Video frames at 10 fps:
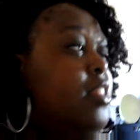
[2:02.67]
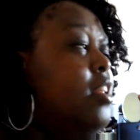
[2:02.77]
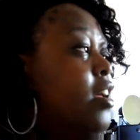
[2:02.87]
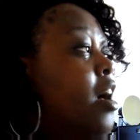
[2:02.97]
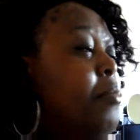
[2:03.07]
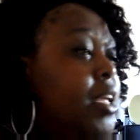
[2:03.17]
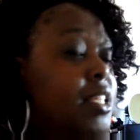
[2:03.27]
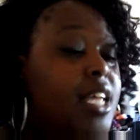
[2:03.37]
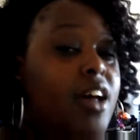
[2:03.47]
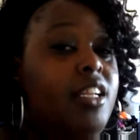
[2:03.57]
the humming
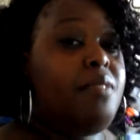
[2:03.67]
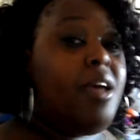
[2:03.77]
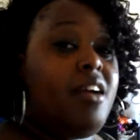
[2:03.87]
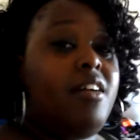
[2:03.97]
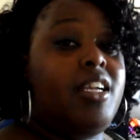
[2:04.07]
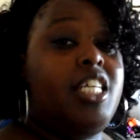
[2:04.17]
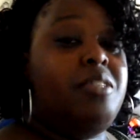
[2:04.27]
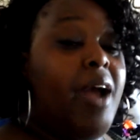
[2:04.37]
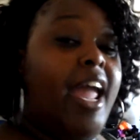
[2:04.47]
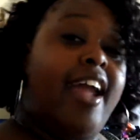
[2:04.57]
sound in the background is
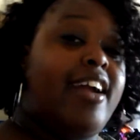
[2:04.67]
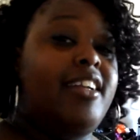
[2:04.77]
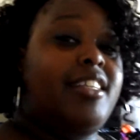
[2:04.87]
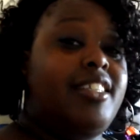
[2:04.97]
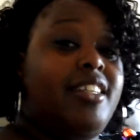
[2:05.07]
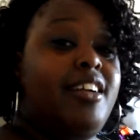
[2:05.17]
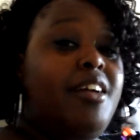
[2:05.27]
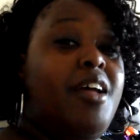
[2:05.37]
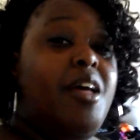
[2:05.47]
my air conditioner